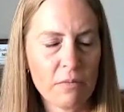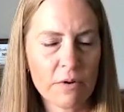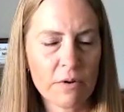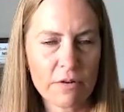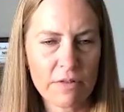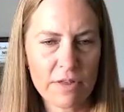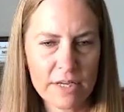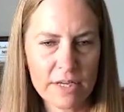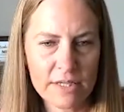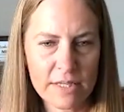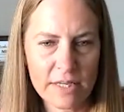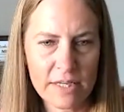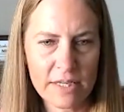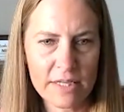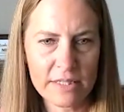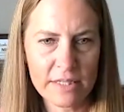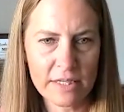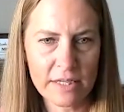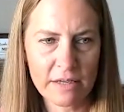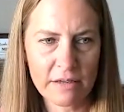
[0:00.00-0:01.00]
What are things I
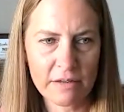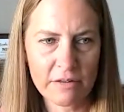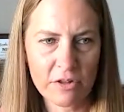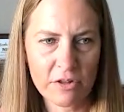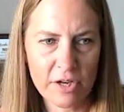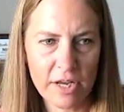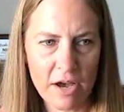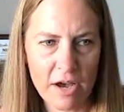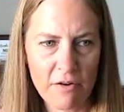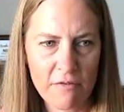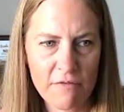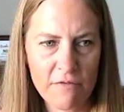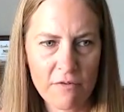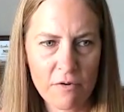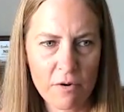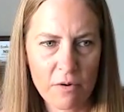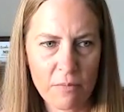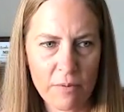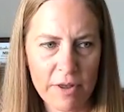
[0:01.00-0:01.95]
need to look out for?